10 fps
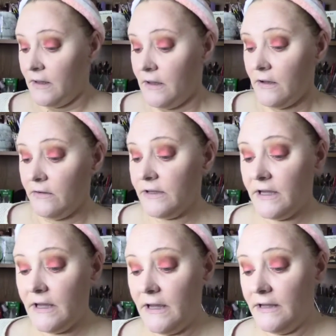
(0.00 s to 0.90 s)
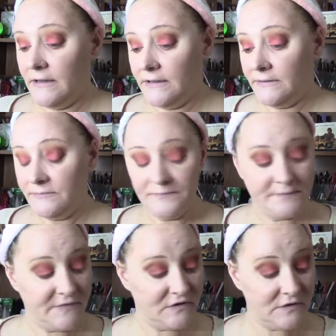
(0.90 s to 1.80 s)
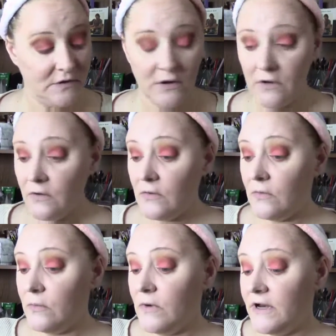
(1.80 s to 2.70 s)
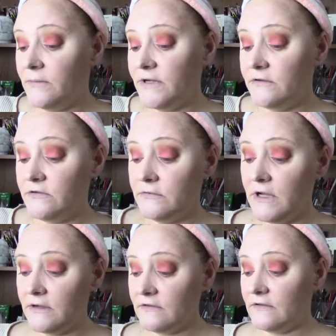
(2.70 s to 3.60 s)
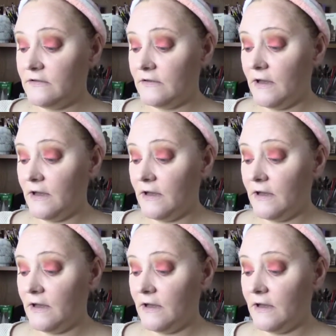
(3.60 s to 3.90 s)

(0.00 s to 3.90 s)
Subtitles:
Okay, so what I'm going to do next is